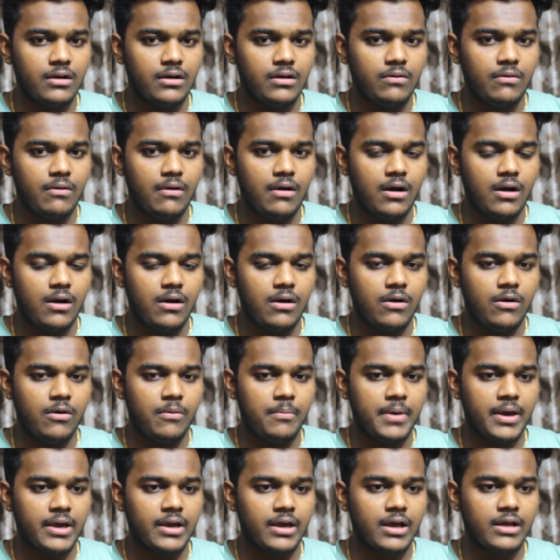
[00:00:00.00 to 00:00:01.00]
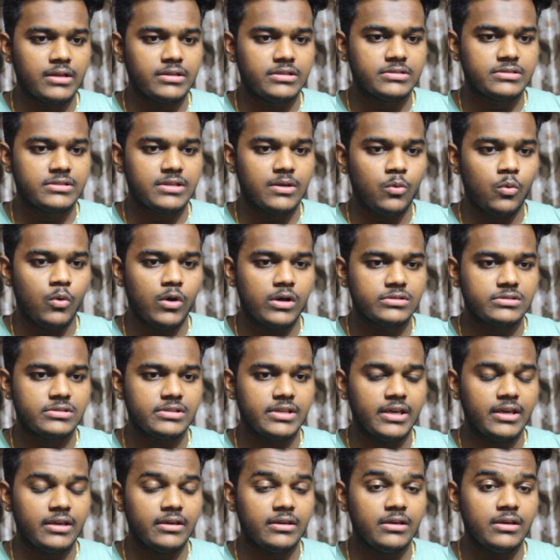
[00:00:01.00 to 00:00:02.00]
Wow, my god, this is the worst
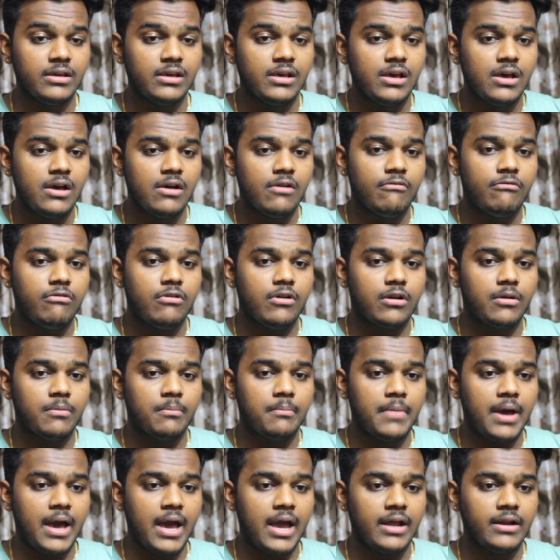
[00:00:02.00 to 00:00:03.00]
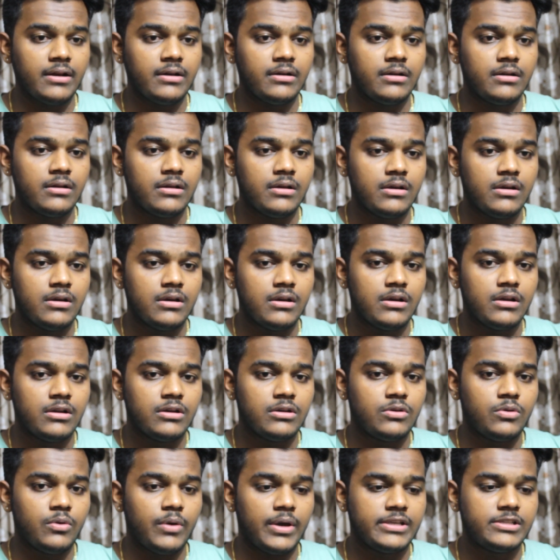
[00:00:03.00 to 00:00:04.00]
thing for a man
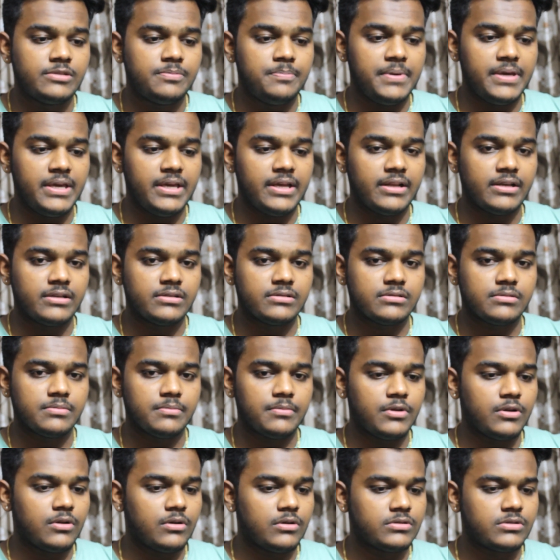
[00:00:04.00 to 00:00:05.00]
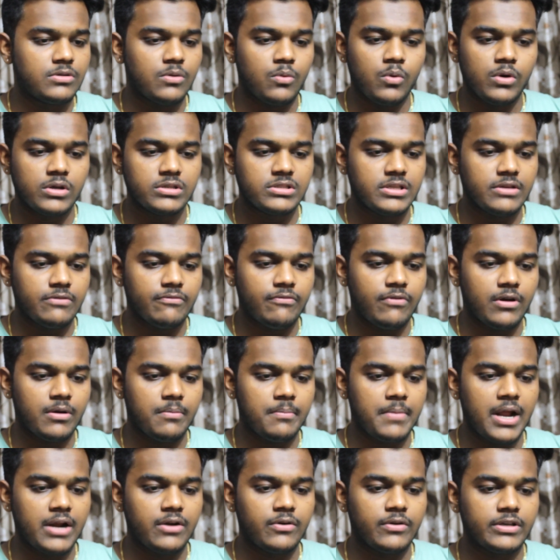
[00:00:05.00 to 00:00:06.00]
to experience, you know. It's the worst thing for a
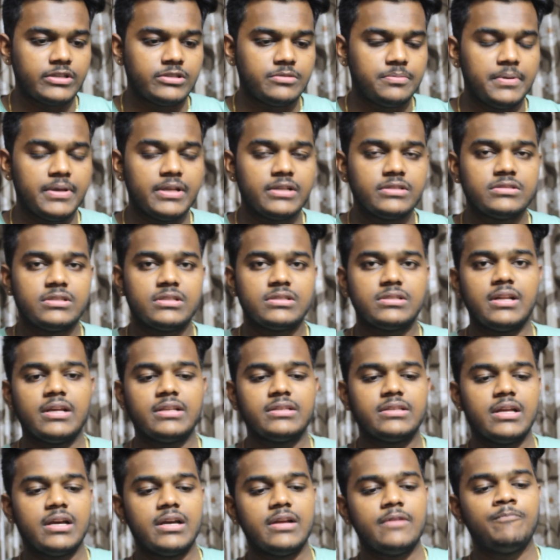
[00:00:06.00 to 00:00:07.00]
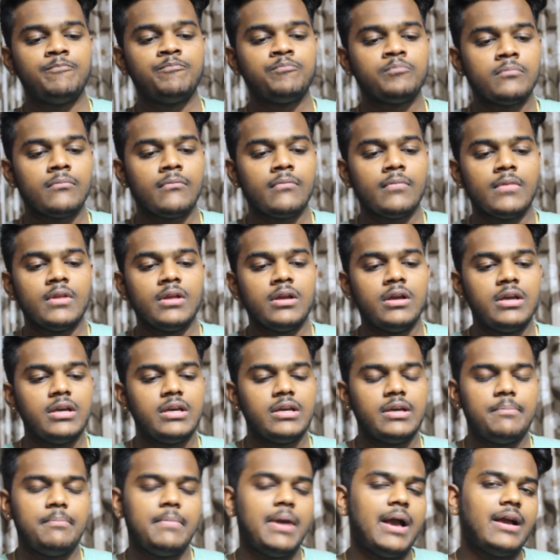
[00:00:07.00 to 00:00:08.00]
man to experience, just like that.
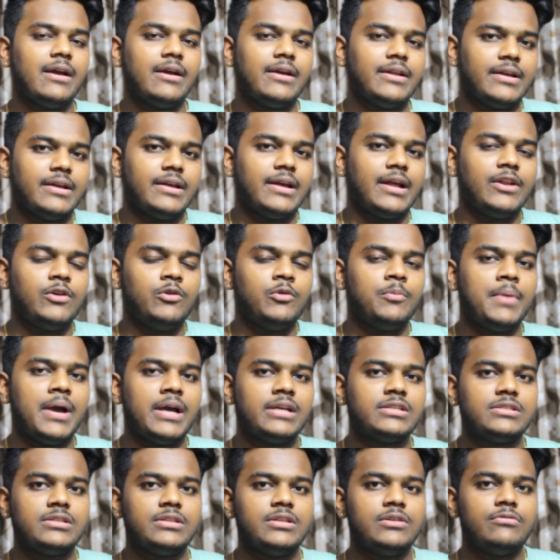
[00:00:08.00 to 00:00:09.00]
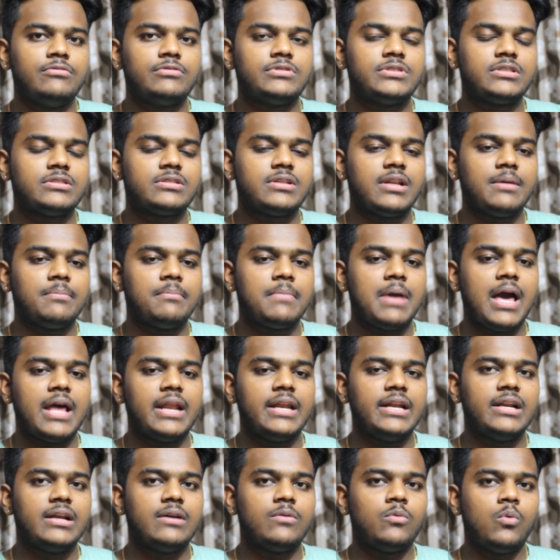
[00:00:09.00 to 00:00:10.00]
Can you imagine if you just like
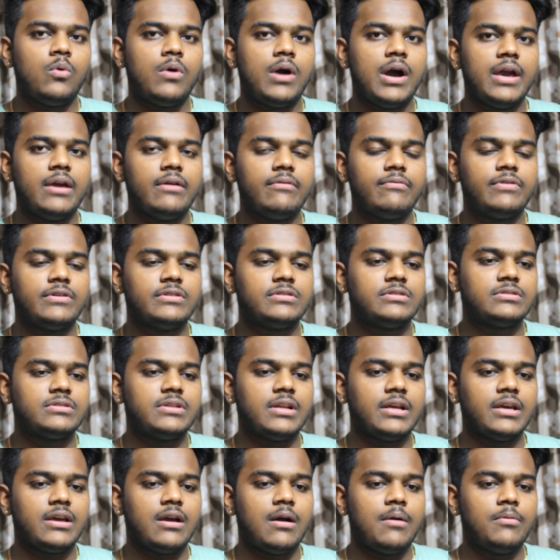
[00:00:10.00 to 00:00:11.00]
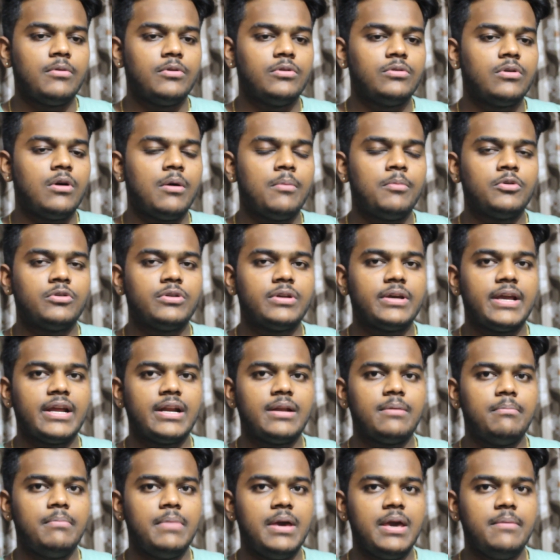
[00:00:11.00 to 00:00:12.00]
married a wife and just like you're about to
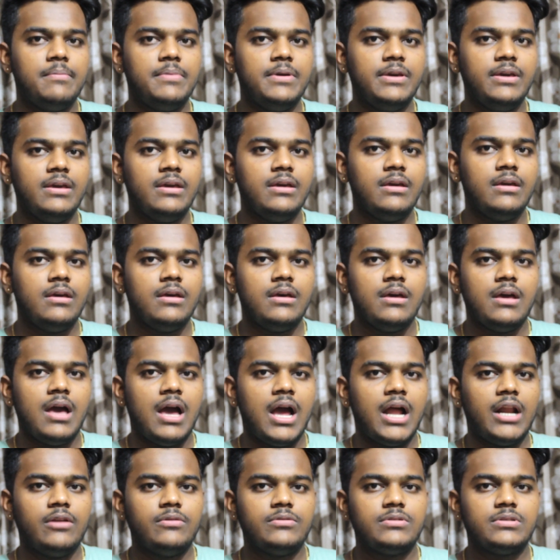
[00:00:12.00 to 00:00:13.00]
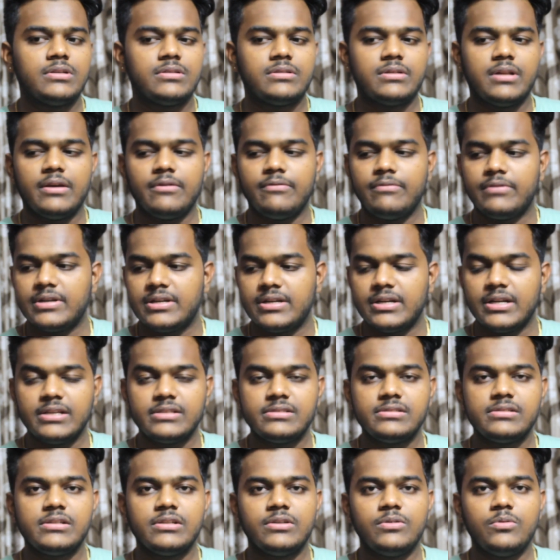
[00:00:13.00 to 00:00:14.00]
get a baby and you just like
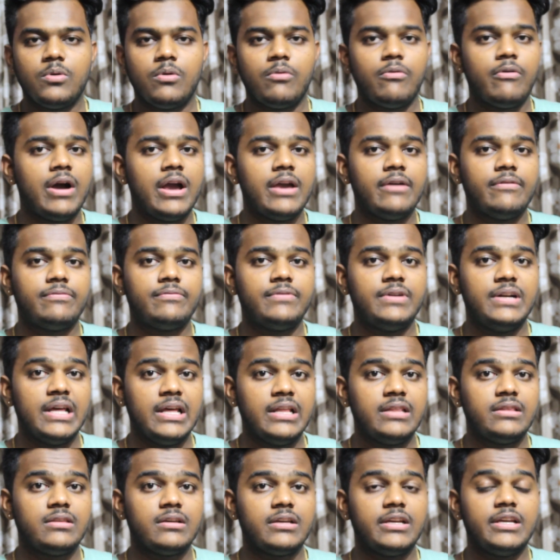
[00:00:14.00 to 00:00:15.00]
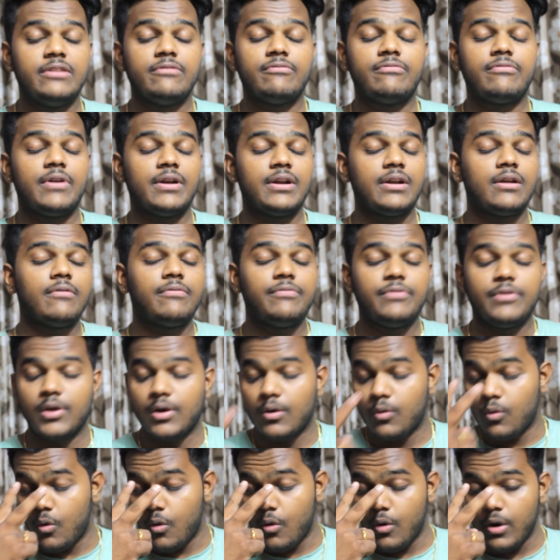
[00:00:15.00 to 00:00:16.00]
witnessed your wife death in front of your
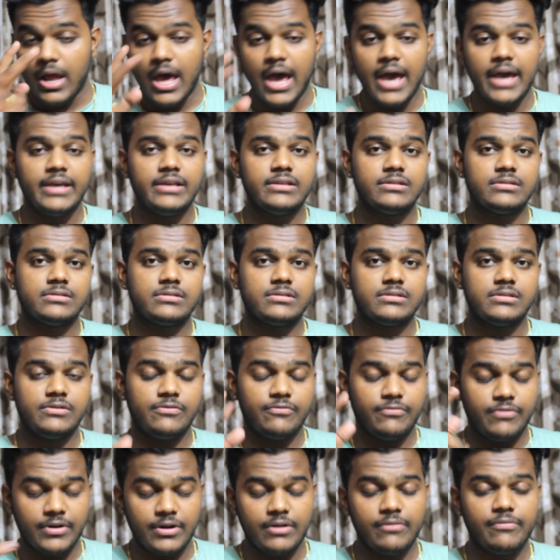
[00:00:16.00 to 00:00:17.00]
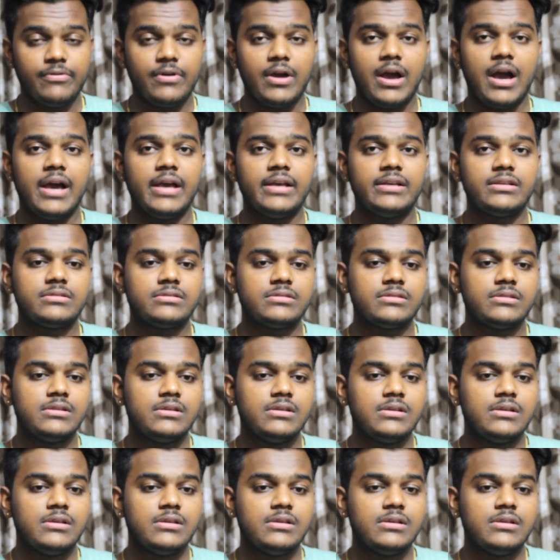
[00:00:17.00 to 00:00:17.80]
own eyes, in front of your eyes,